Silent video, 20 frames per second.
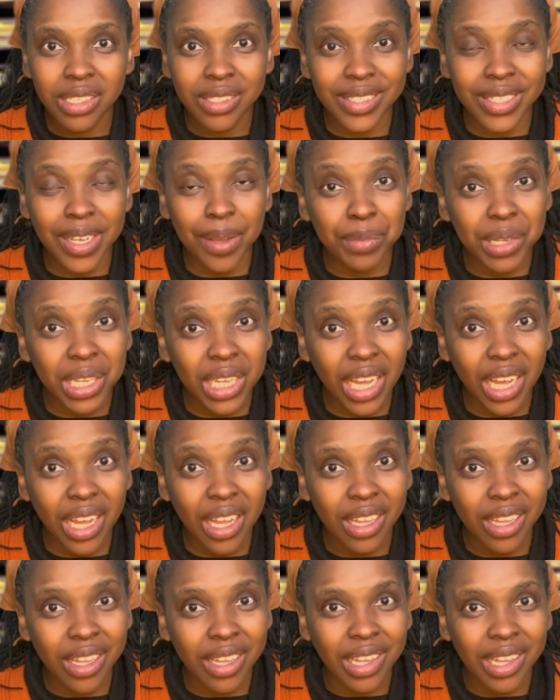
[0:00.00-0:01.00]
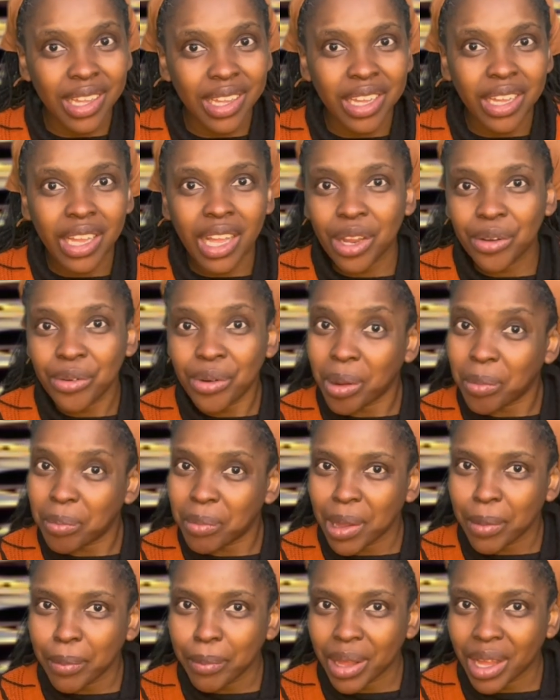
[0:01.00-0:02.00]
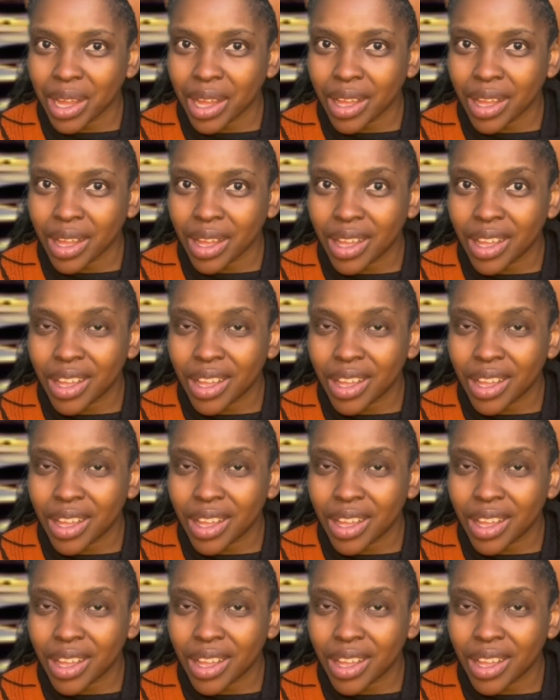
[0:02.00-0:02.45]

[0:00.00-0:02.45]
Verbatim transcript: Tamika, remember.